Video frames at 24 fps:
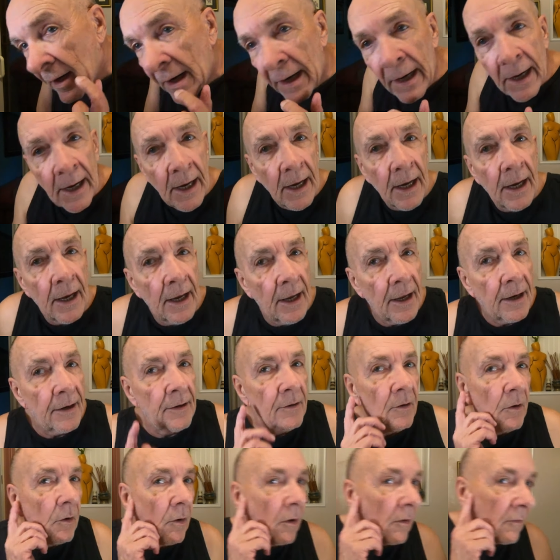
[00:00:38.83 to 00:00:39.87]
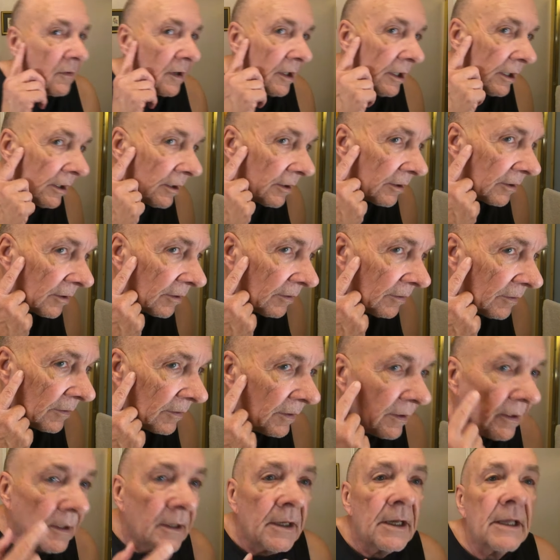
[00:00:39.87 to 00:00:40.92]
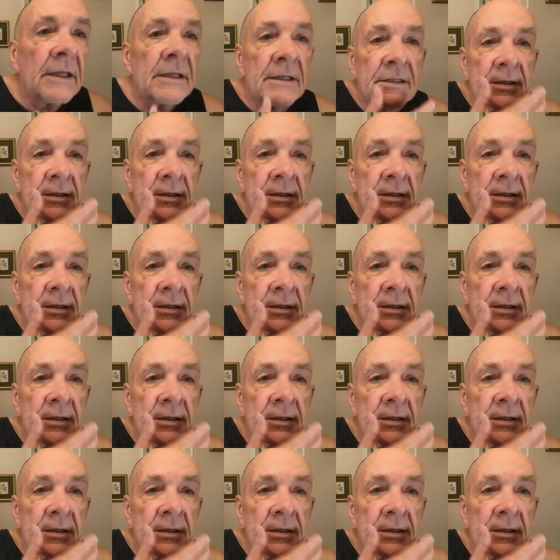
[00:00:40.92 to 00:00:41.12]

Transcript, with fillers: and over here. And